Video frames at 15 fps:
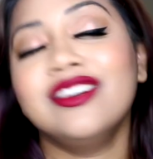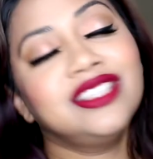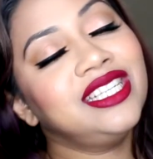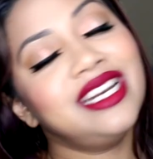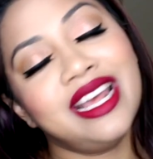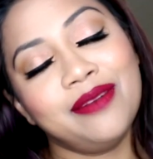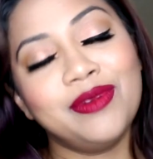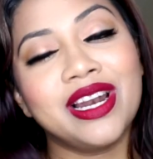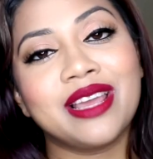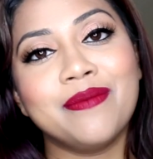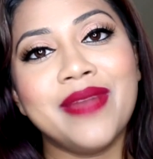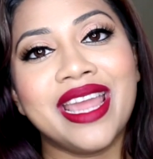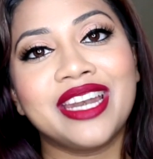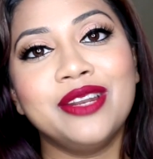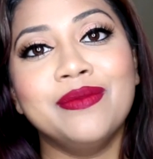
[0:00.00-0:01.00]
Nosheen and welcome
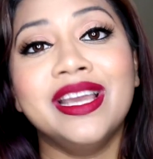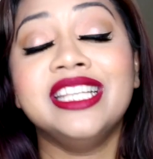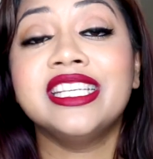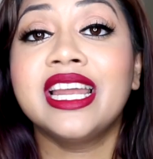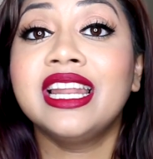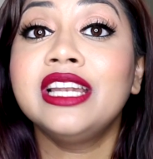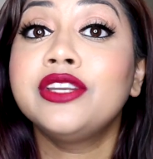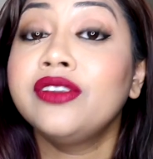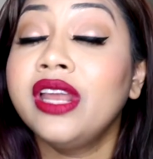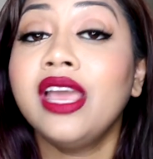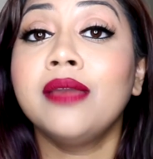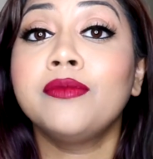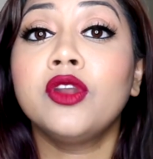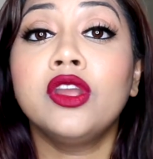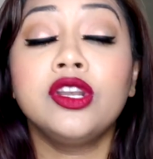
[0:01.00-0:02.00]
back to my channel. Today
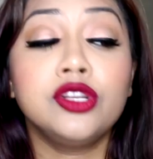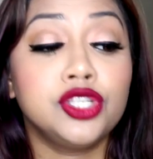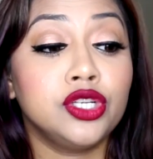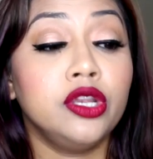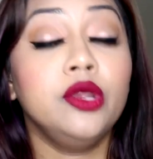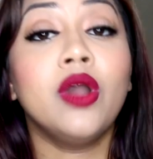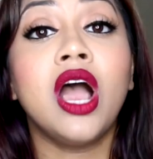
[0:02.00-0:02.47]
I'm going to show you